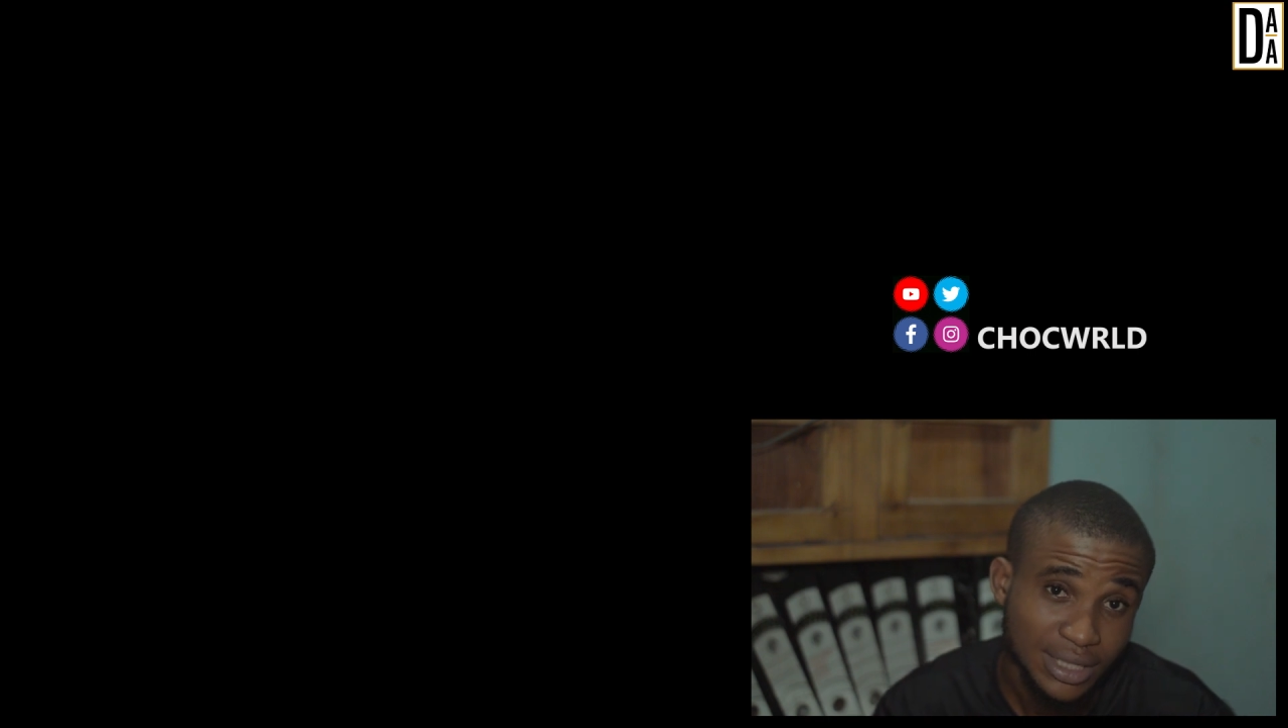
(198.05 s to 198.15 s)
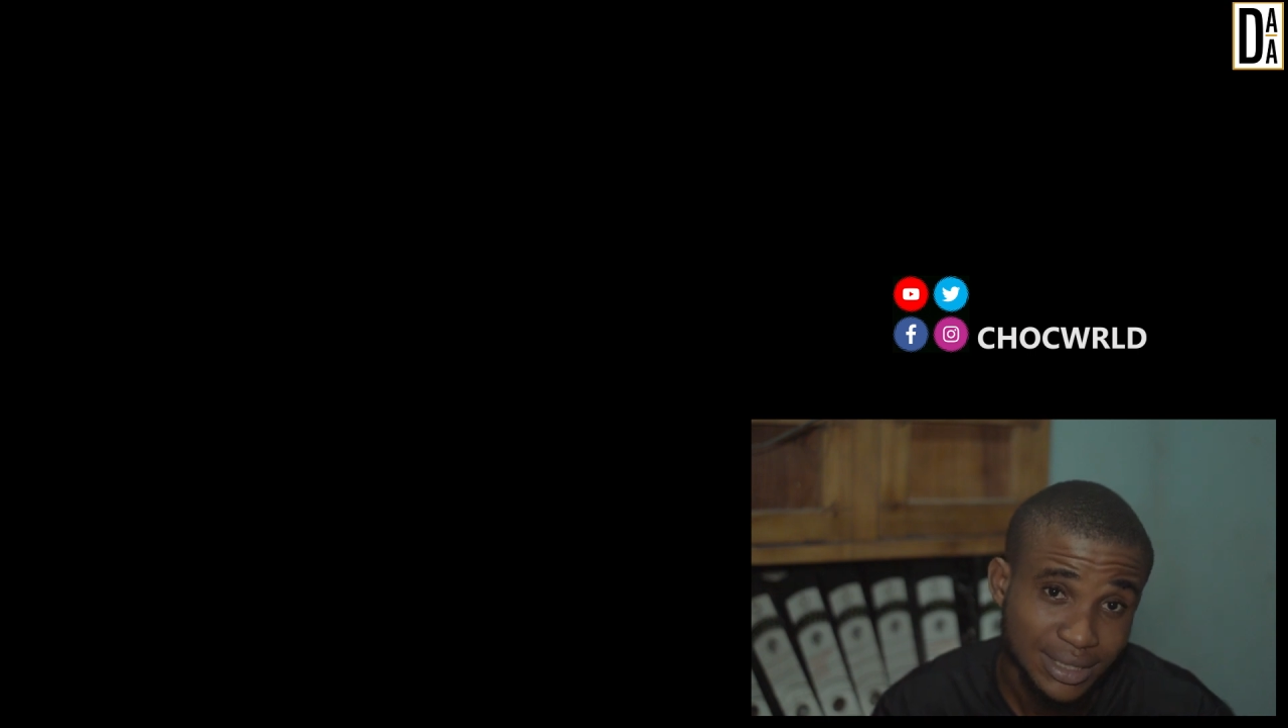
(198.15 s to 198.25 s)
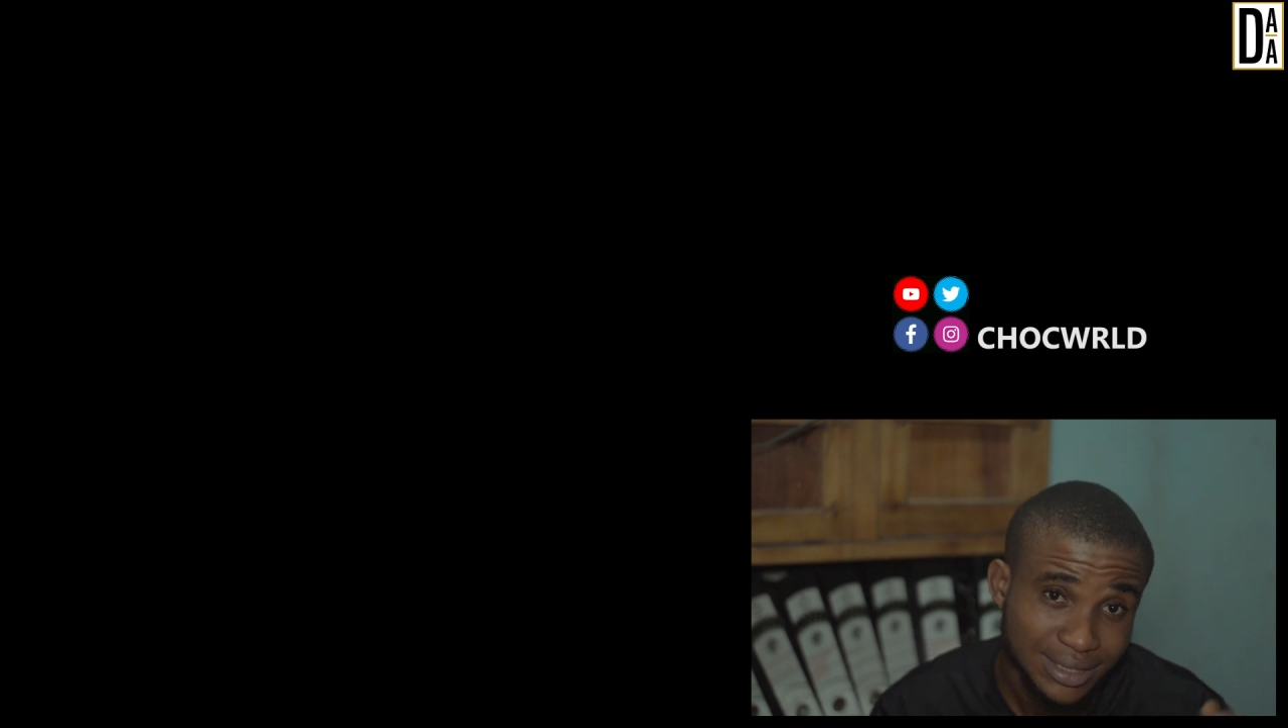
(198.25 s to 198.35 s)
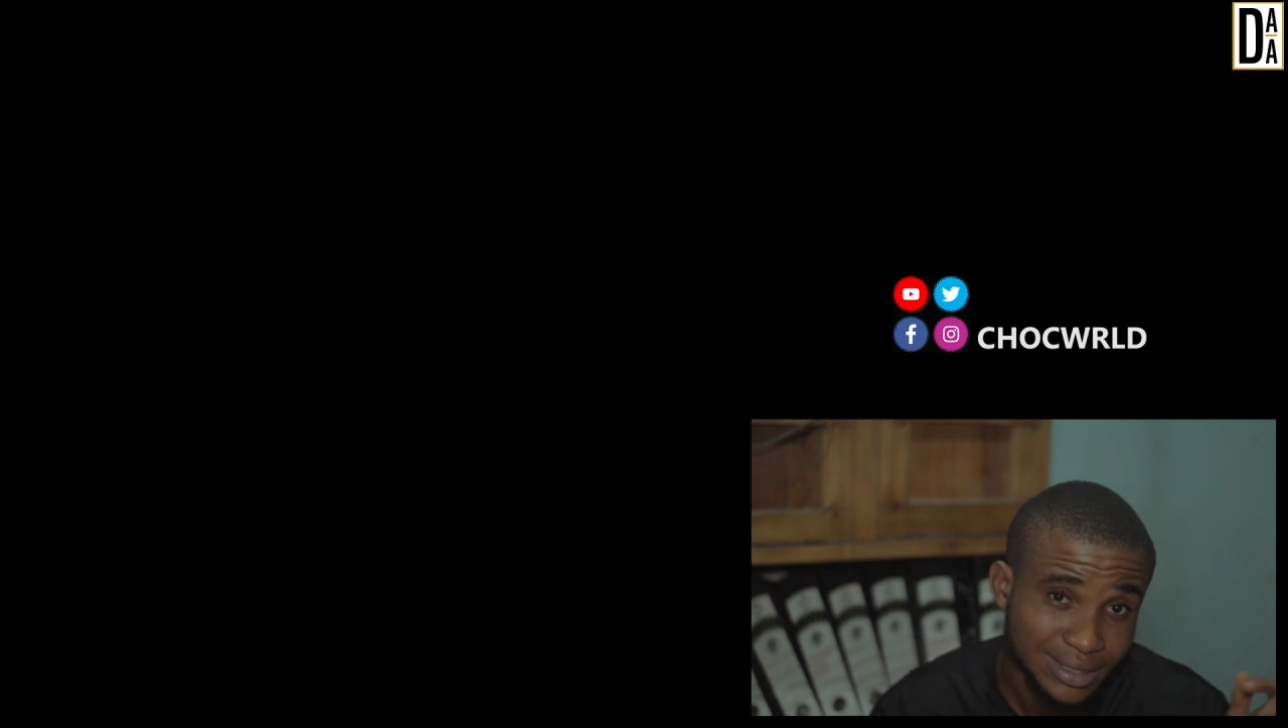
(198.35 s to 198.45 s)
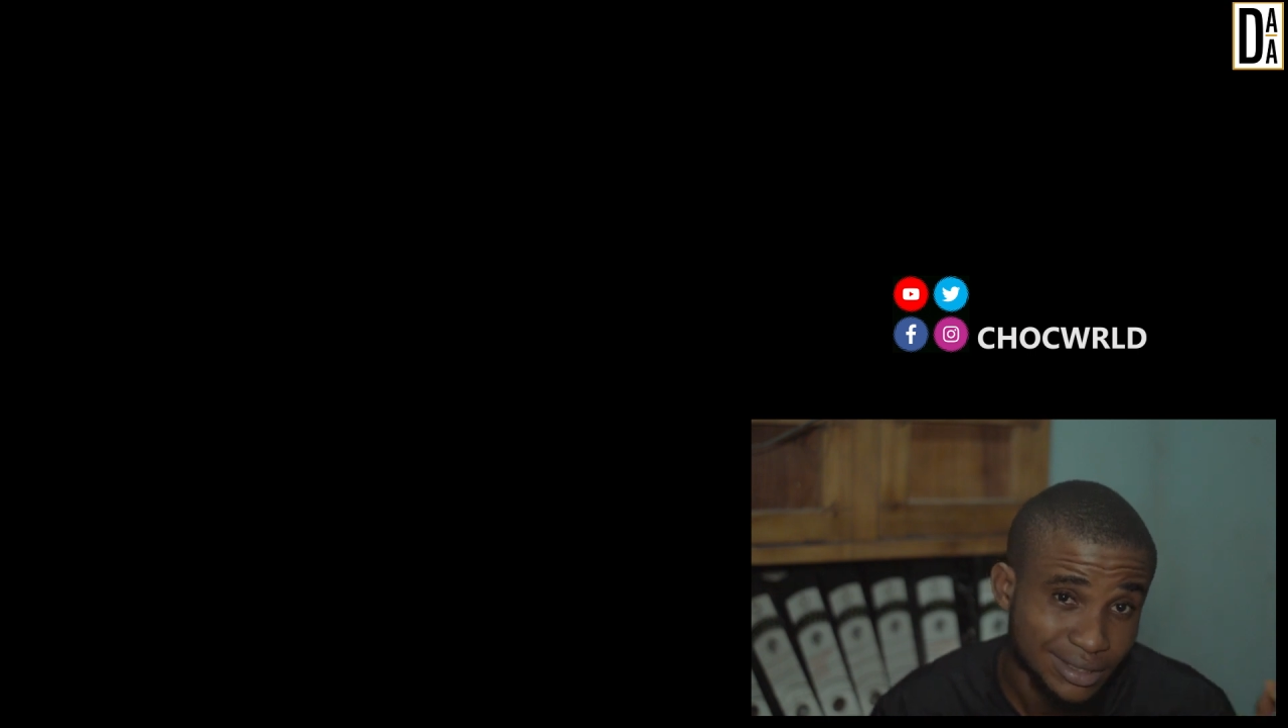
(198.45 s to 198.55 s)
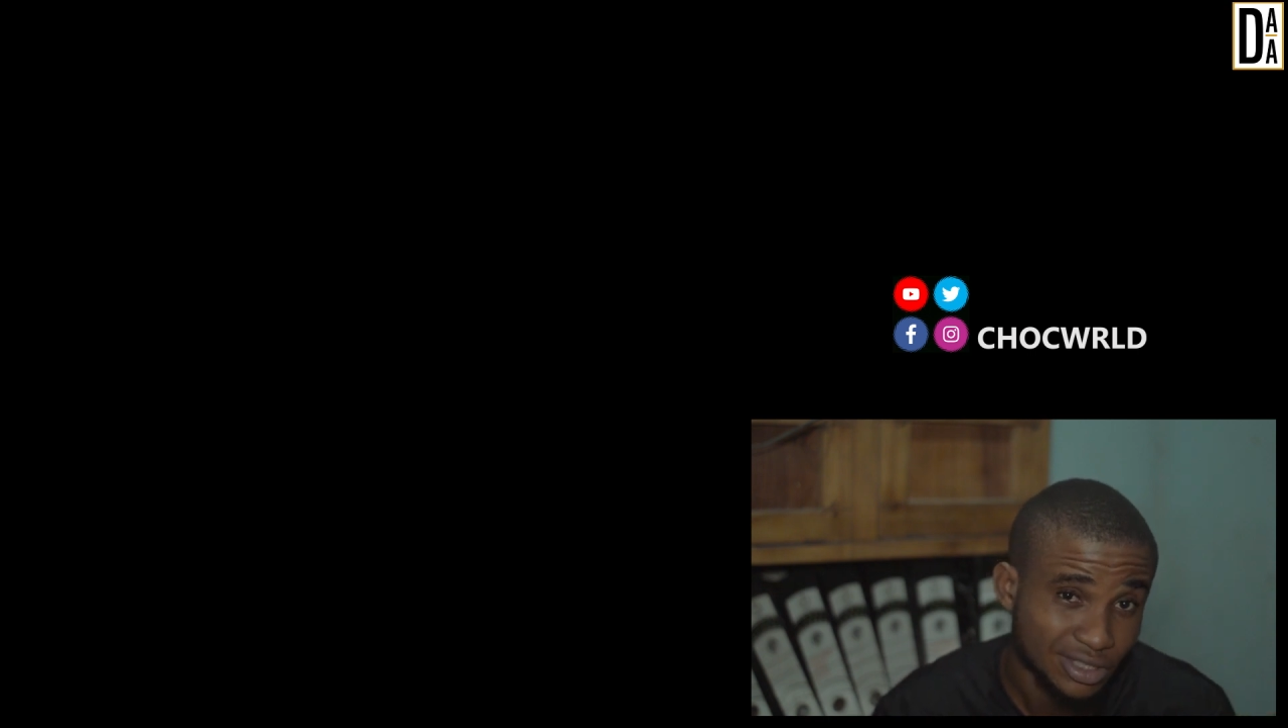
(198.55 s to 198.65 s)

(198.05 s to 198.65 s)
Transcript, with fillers: it's in the